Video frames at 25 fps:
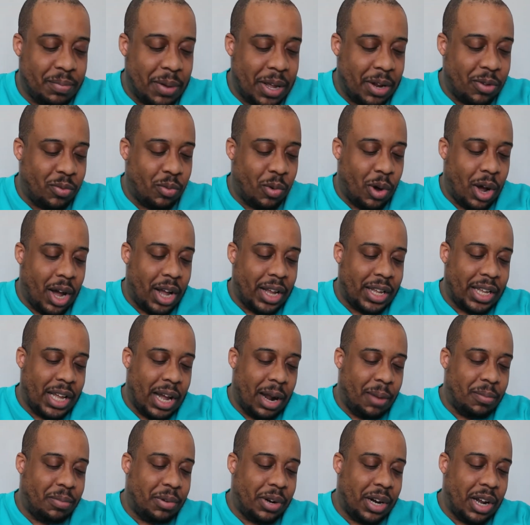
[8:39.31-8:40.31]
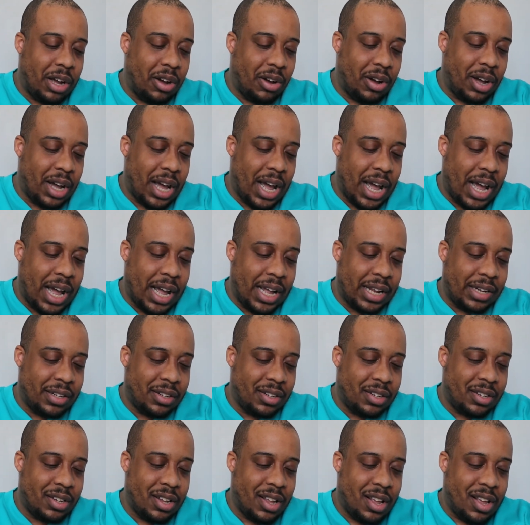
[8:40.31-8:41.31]
Ben White, Gabriel,
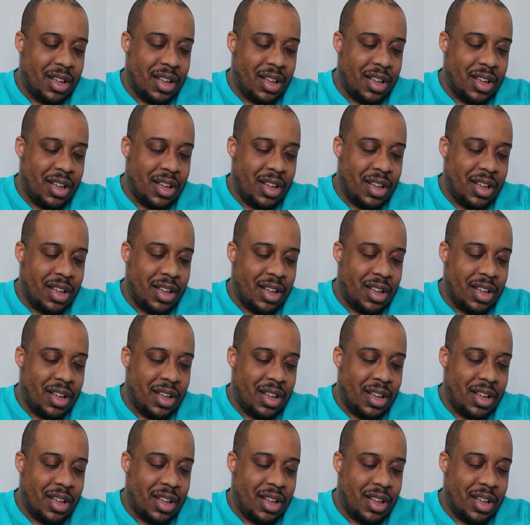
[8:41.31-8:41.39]
and